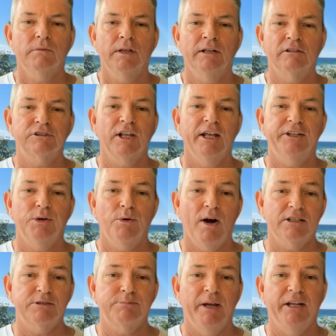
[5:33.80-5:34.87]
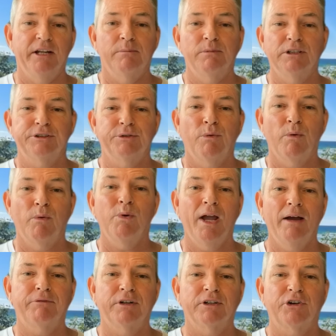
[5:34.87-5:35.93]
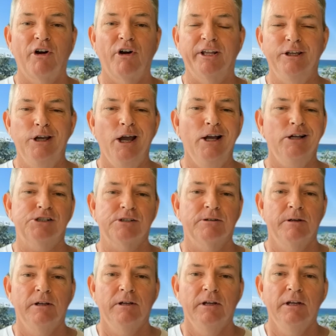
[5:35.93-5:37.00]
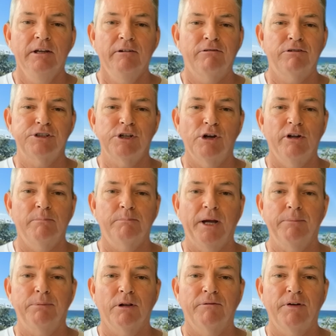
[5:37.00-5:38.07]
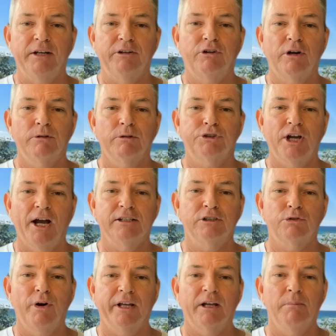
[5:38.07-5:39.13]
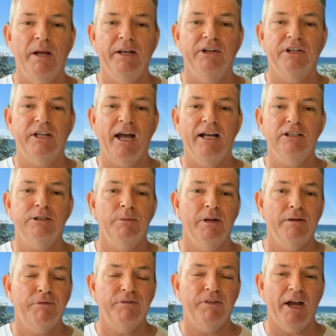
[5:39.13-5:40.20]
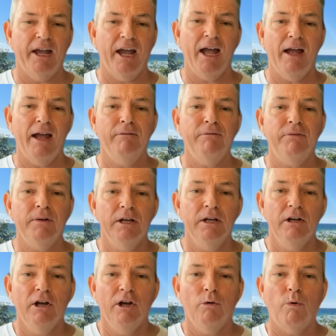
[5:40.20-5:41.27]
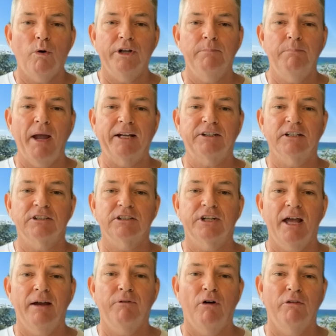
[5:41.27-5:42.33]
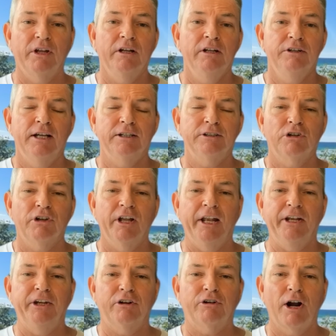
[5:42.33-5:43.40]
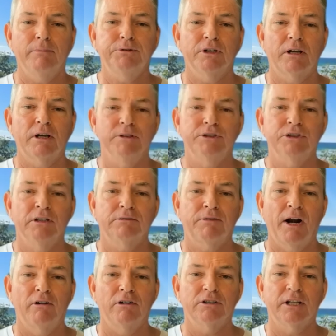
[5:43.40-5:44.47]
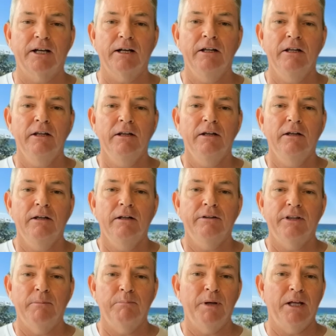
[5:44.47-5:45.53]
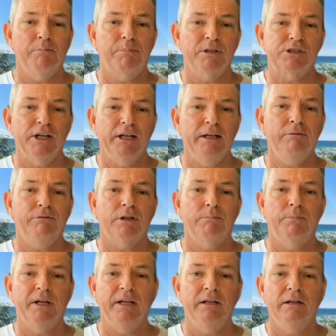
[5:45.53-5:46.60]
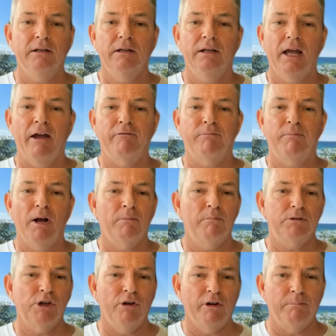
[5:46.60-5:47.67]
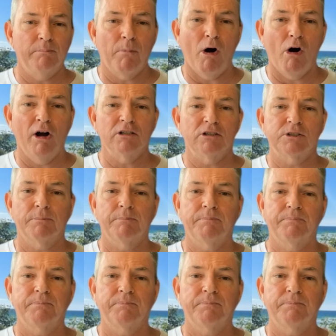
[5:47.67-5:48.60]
And it's led to us being in a position where we have to try and guess if certain people have had criminal charges recommended against them, and if they have, what impact does it have on the National Anti-Corruption Commission as far as them being perceived to have a certain bias.